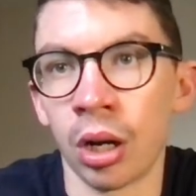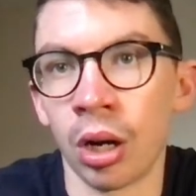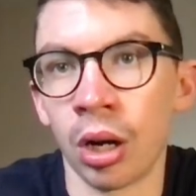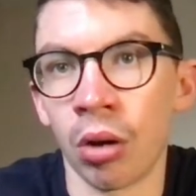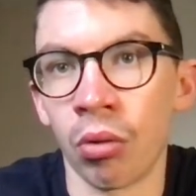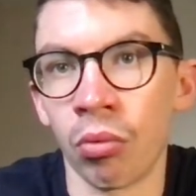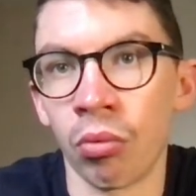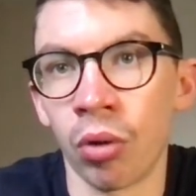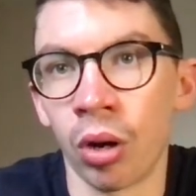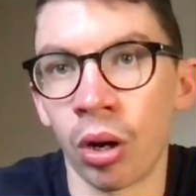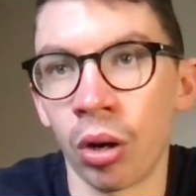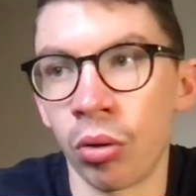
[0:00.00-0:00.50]

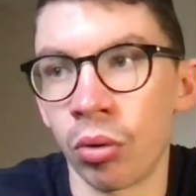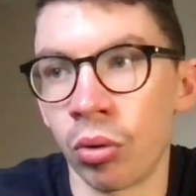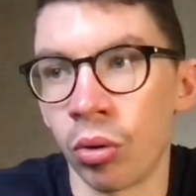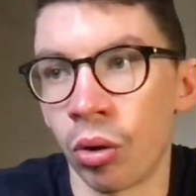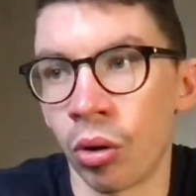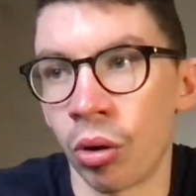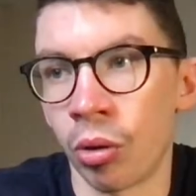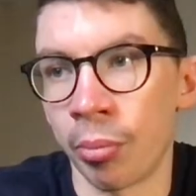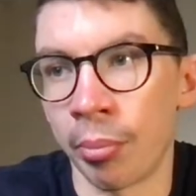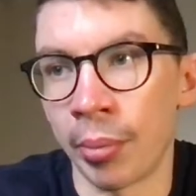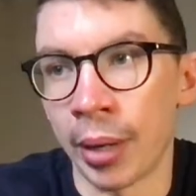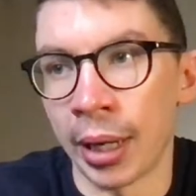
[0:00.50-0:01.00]
Roll
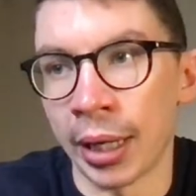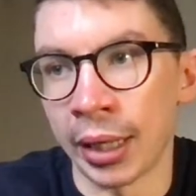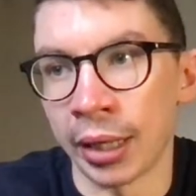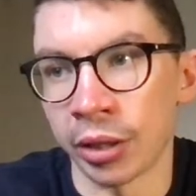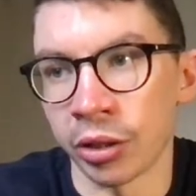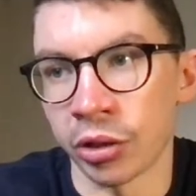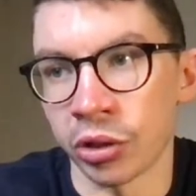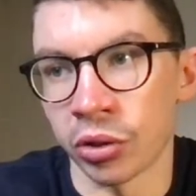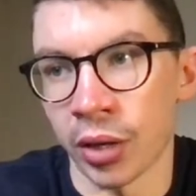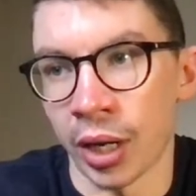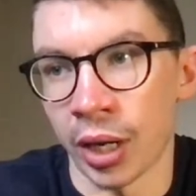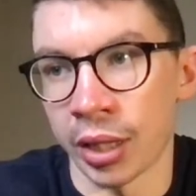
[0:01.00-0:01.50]
or make a
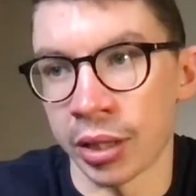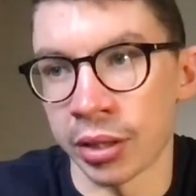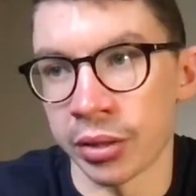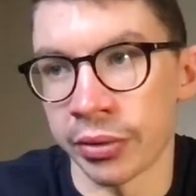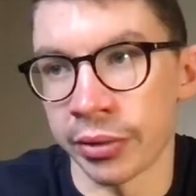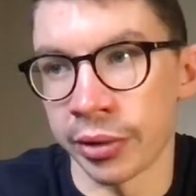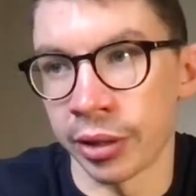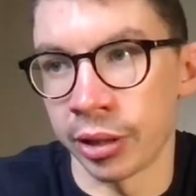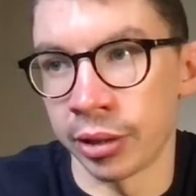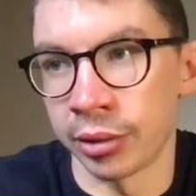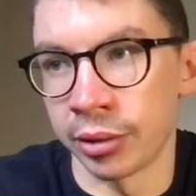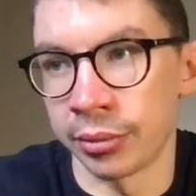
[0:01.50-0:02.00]

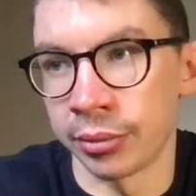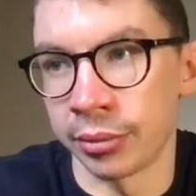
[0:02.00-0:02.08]
transfer.